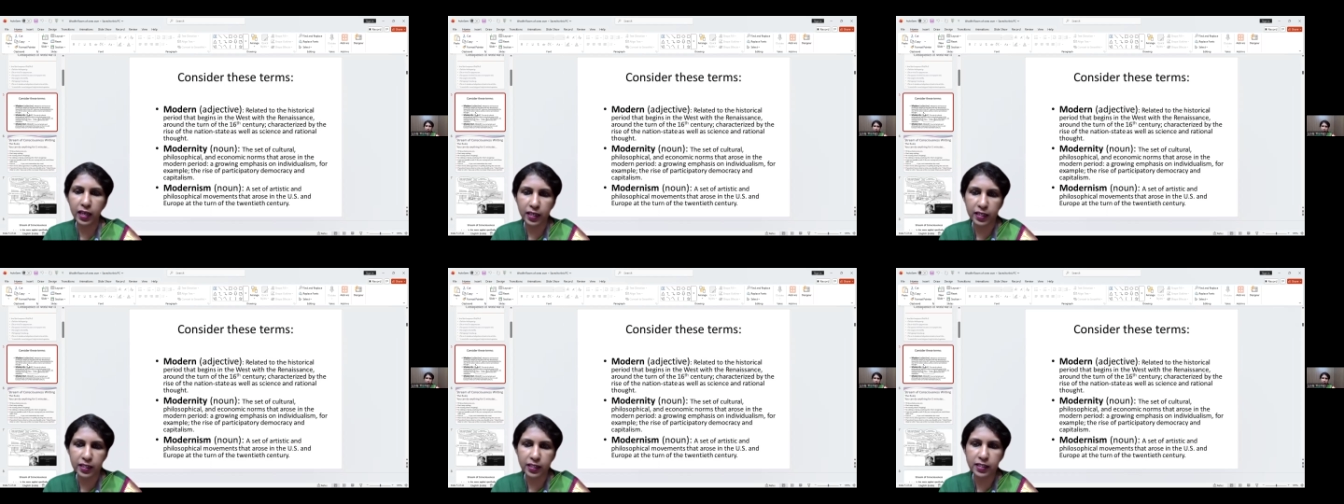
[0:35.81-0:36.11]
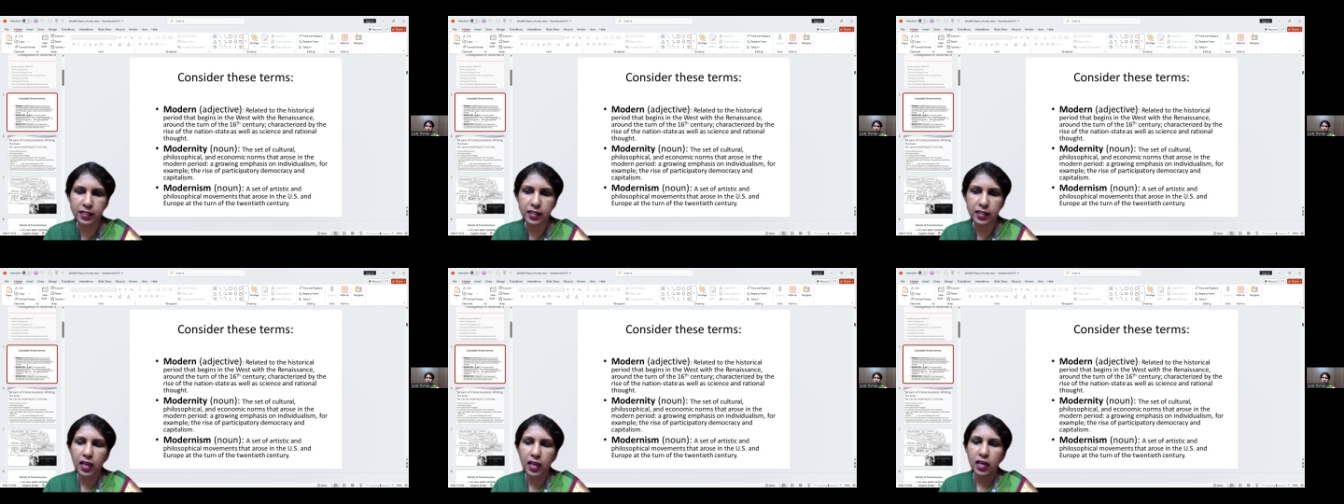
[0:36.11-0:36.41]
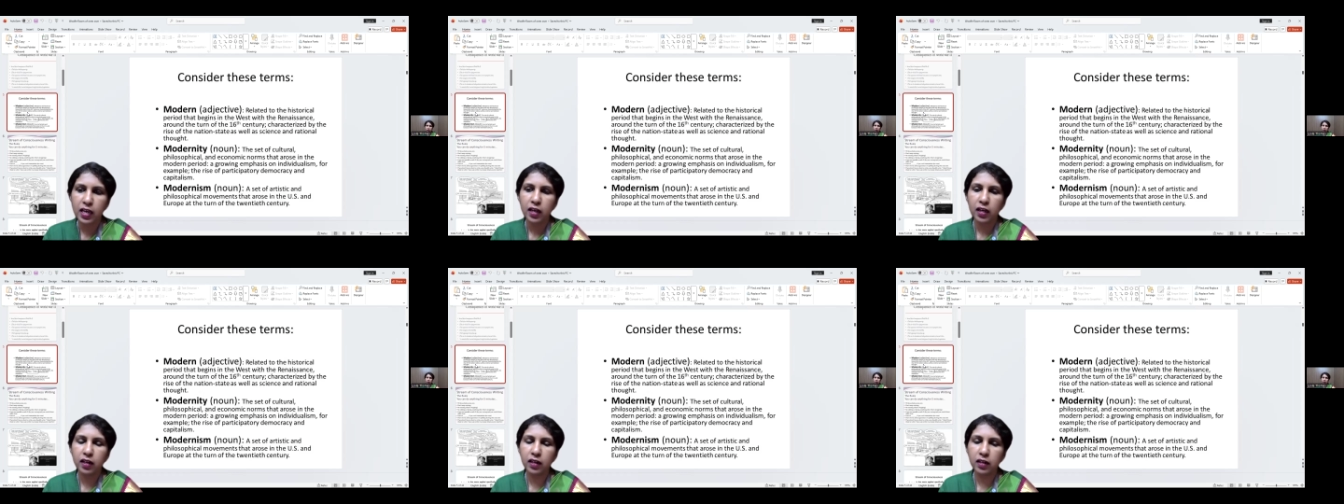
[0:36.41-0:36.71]
is
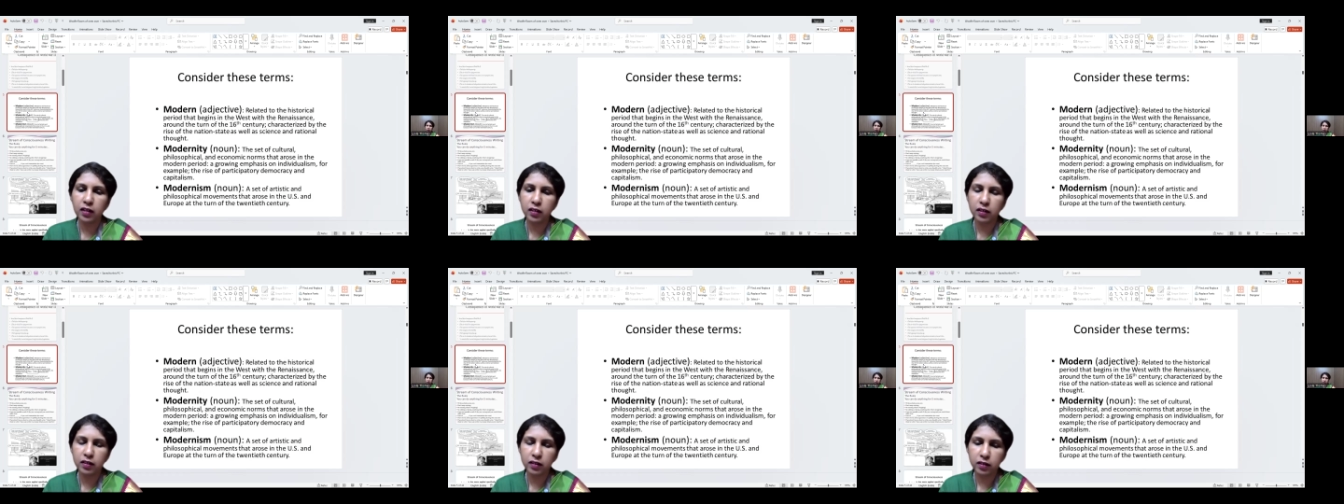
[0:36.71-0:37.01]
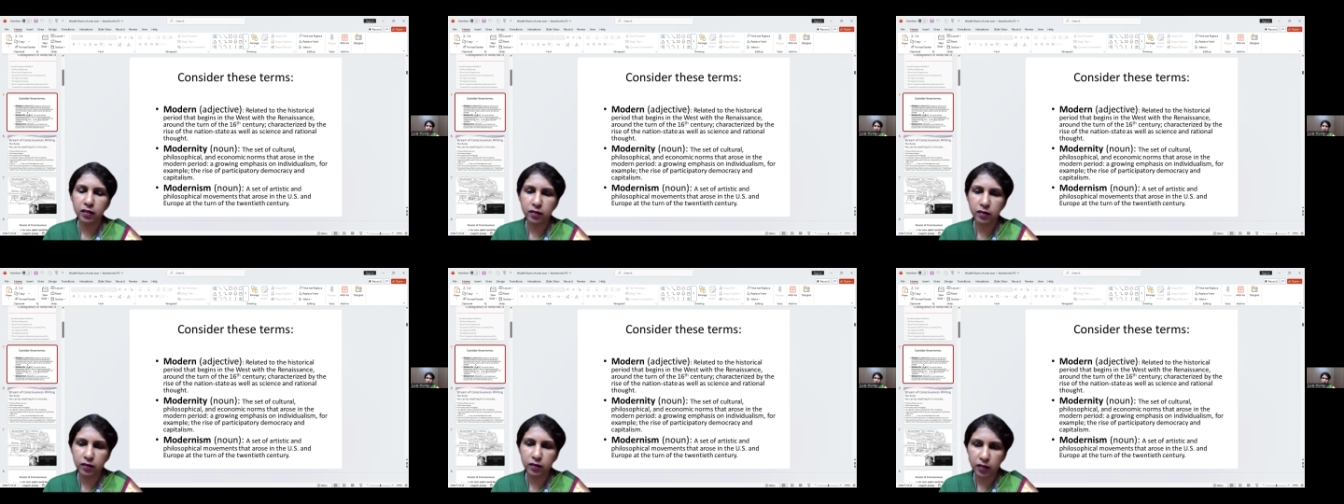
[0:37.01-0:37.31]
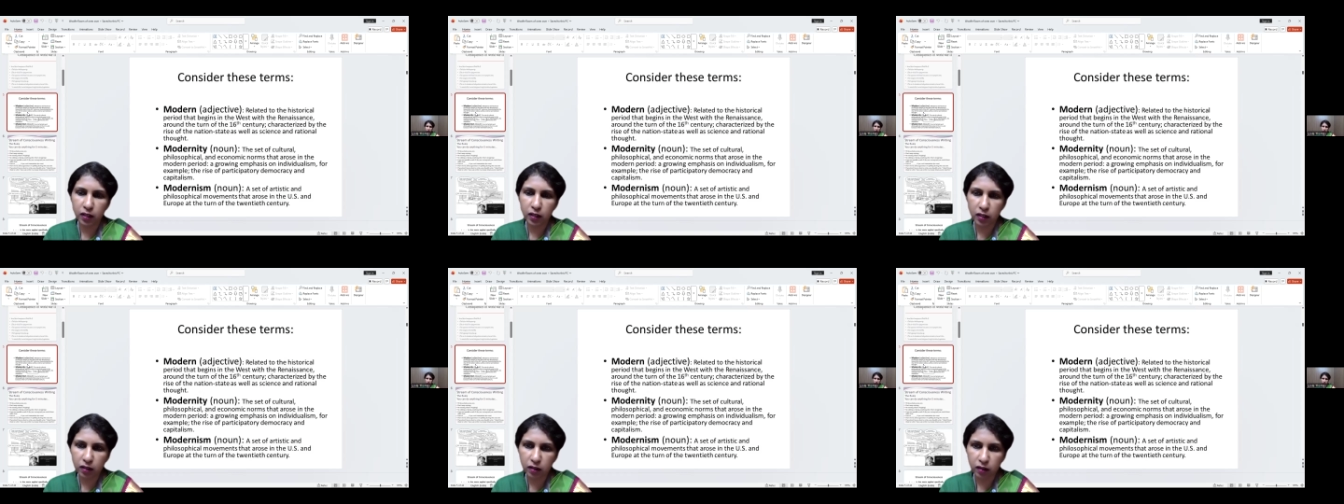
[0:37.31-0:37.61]
uh,
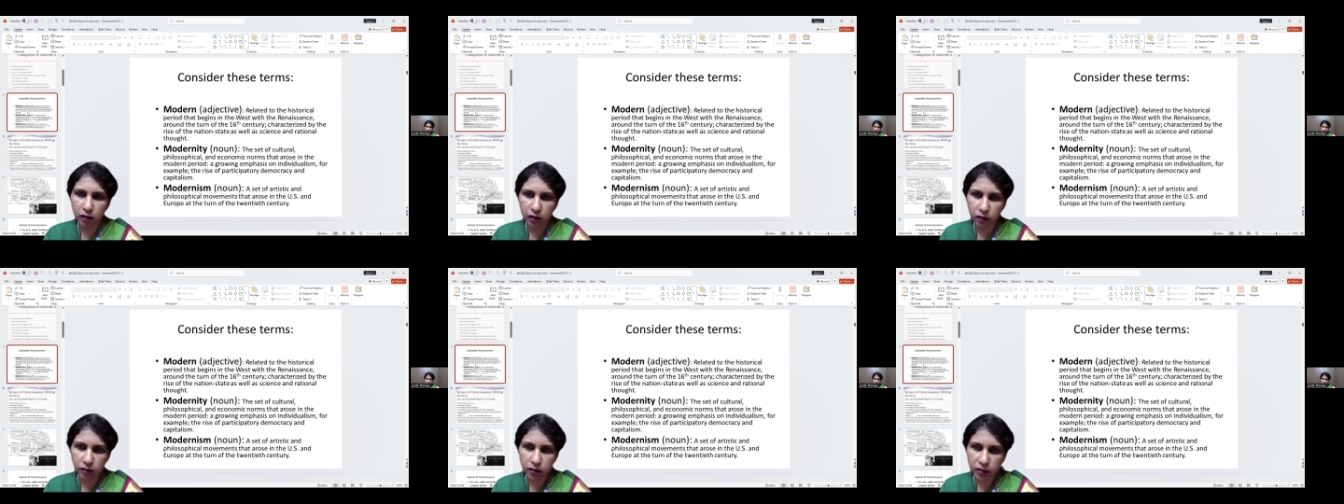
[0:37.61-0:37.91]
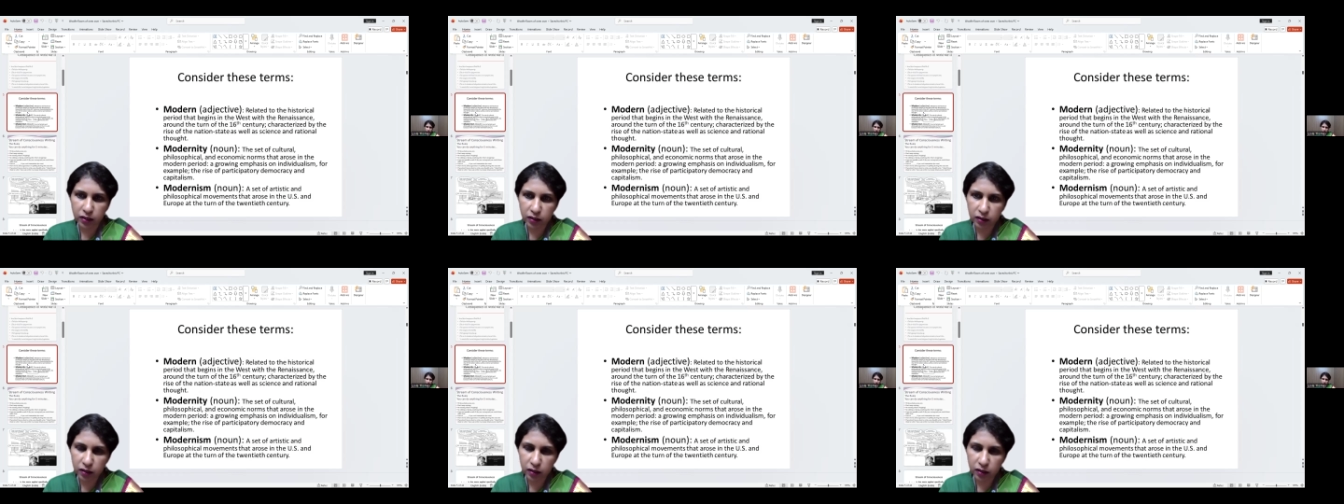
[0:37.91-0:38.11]
uh,